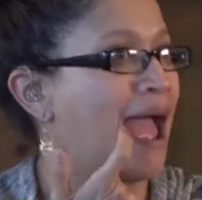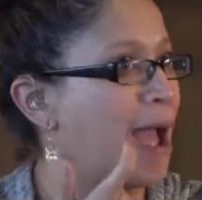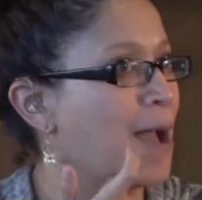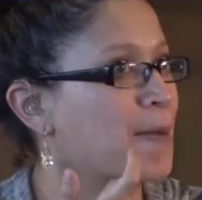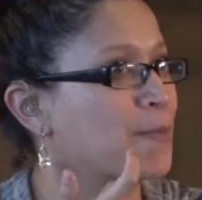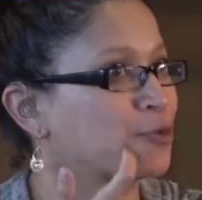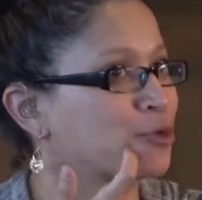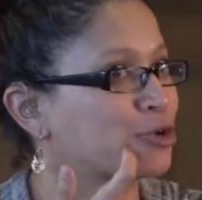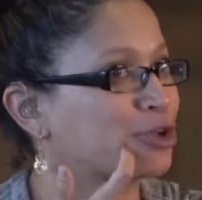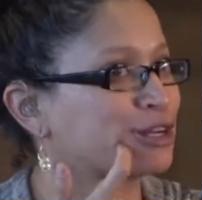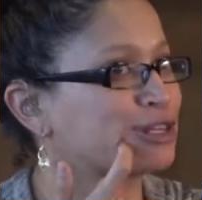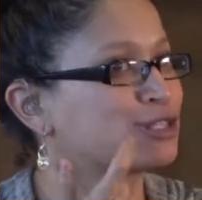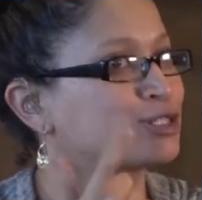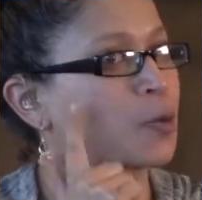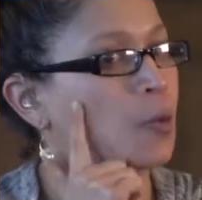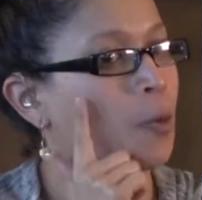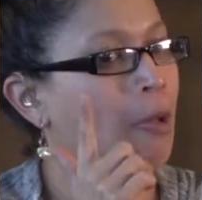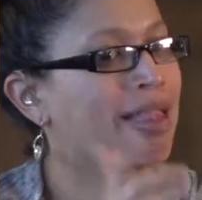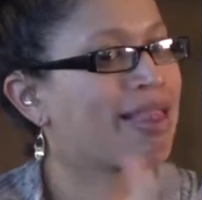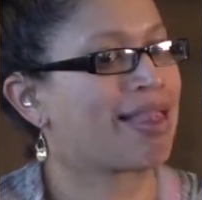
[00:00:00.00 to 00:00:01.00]
911
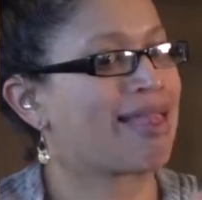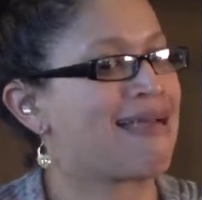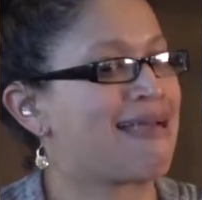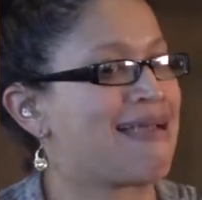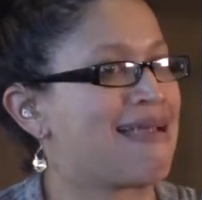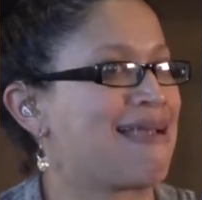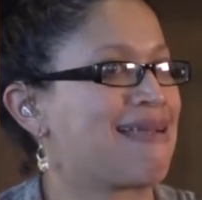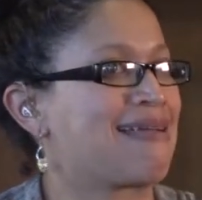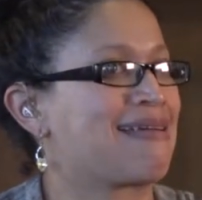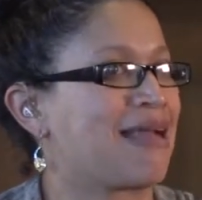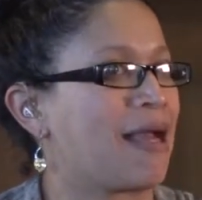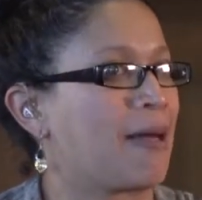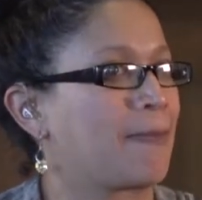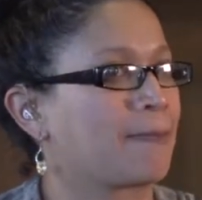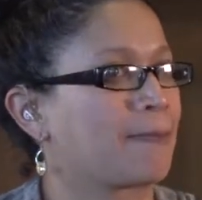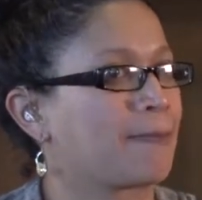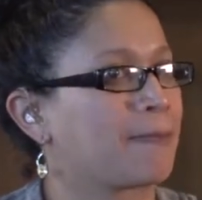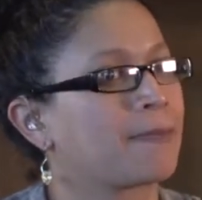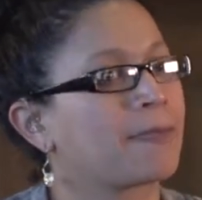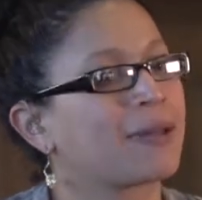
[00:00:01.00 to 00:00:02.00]
operators
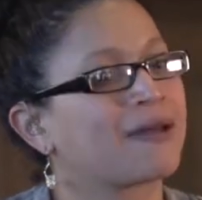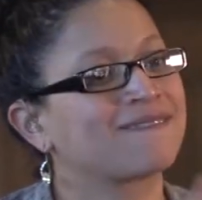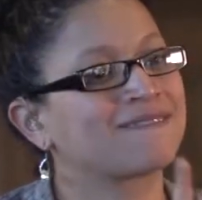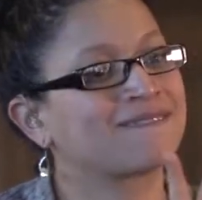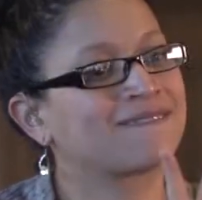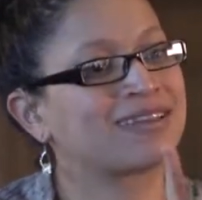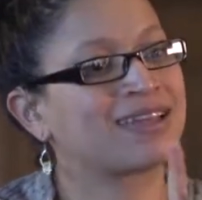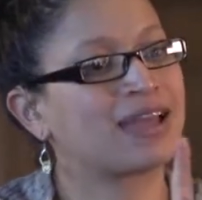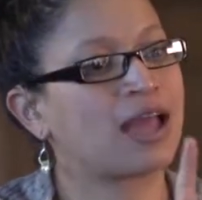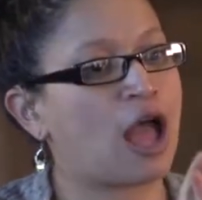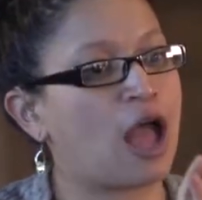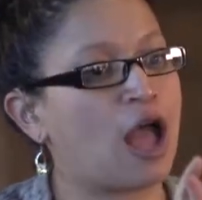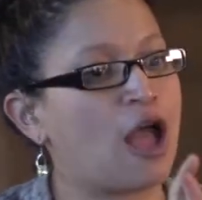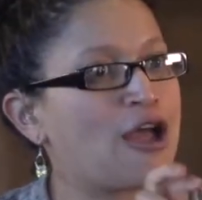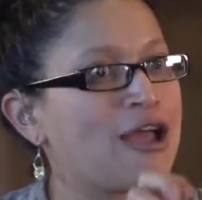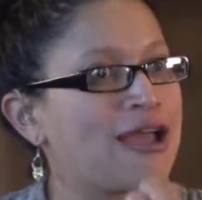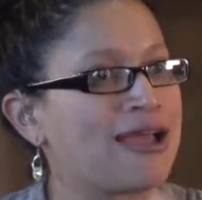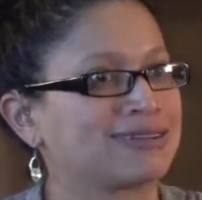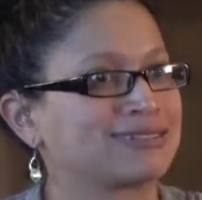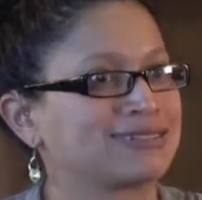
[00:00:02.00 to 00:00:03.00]
simply hang up on
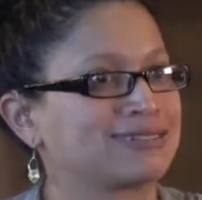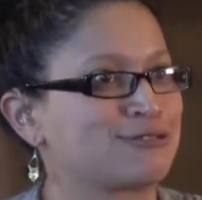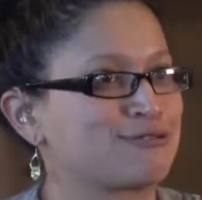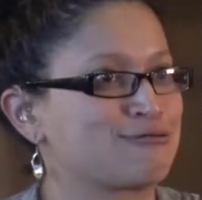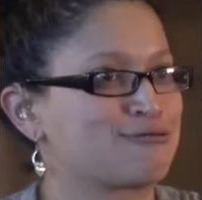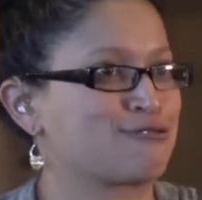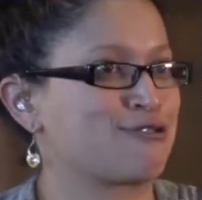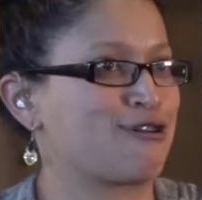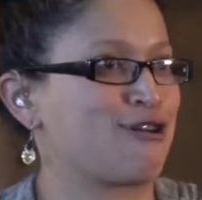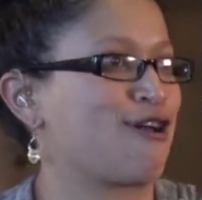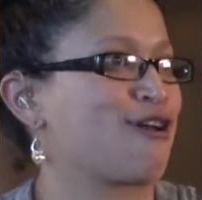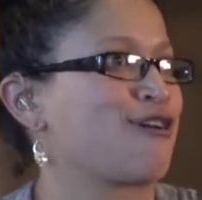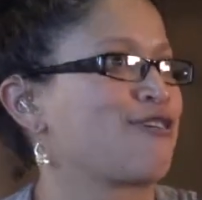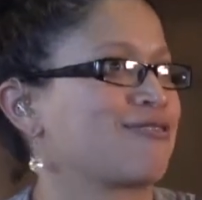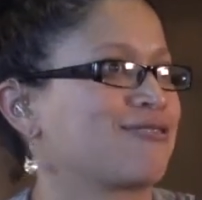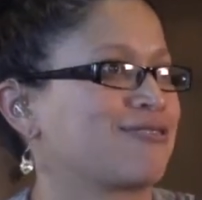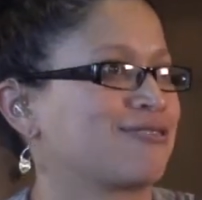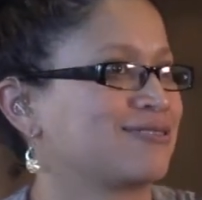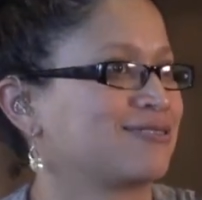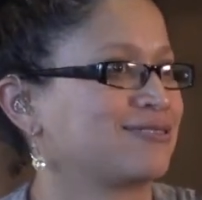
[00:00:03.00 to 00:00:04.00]
deaf survivors
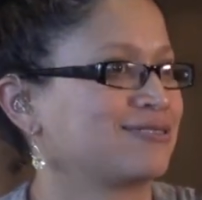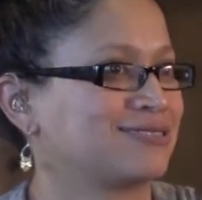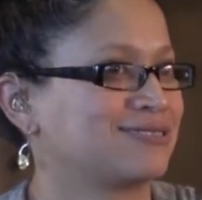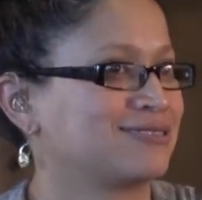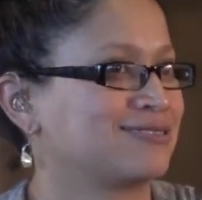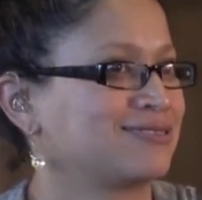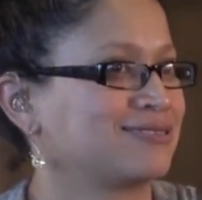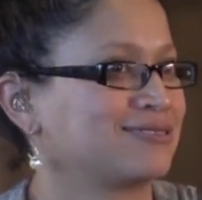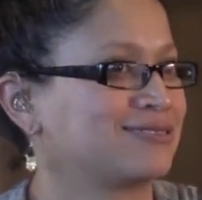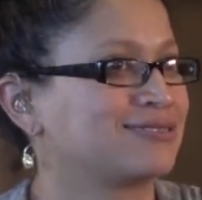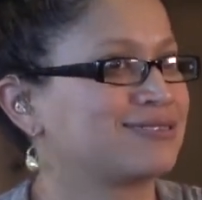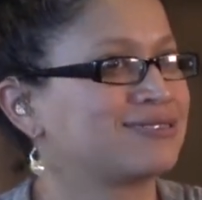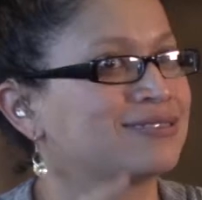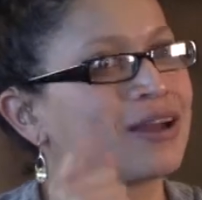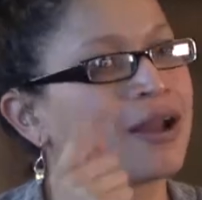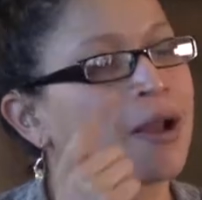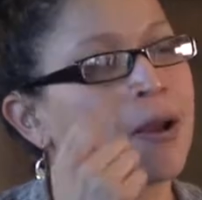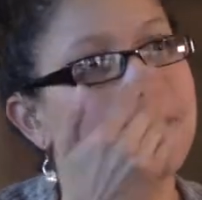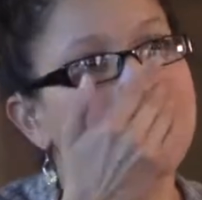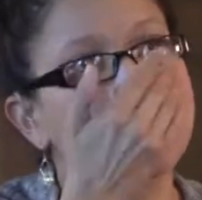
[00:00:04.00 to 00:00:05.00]
because of
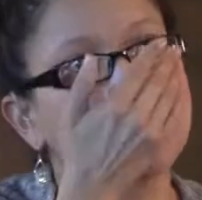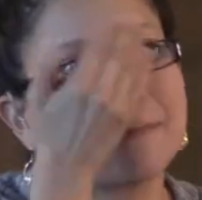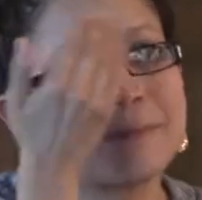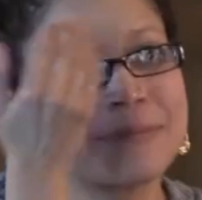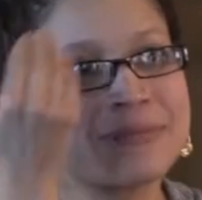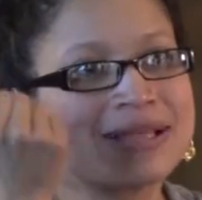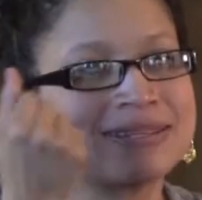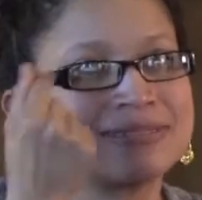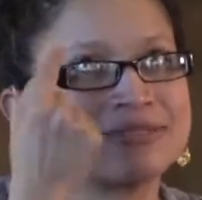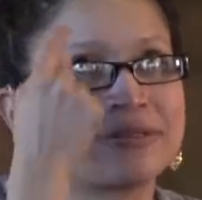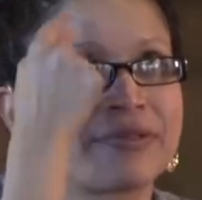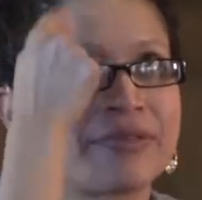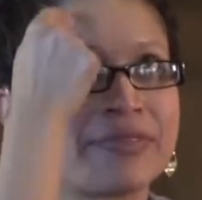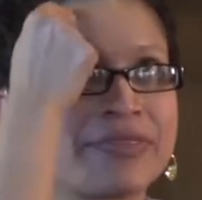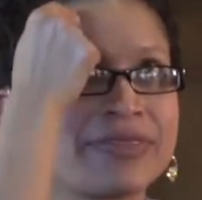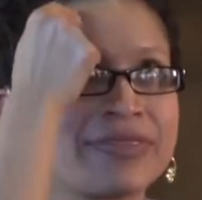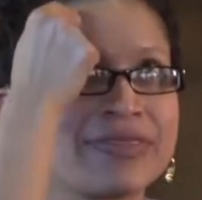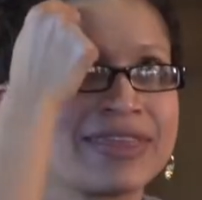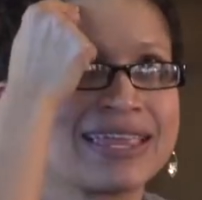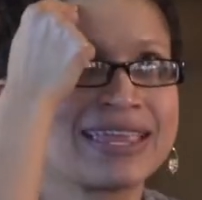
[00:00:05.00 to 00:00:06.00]
the relay service
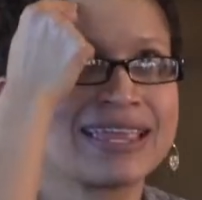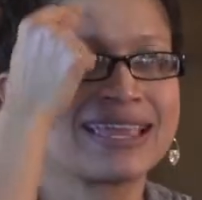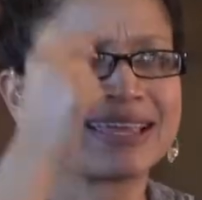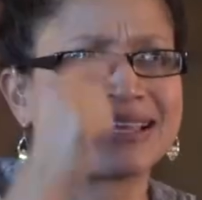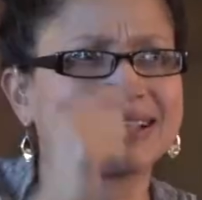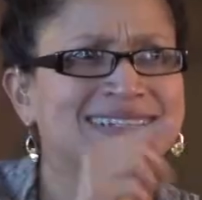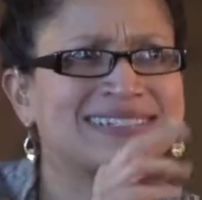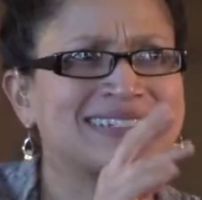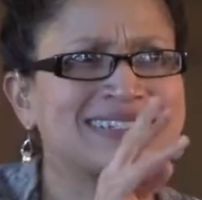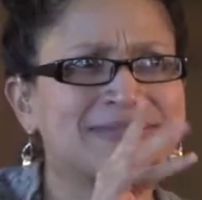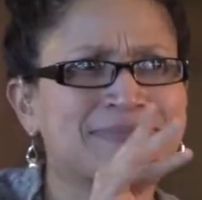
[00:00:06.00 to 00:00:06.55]
component,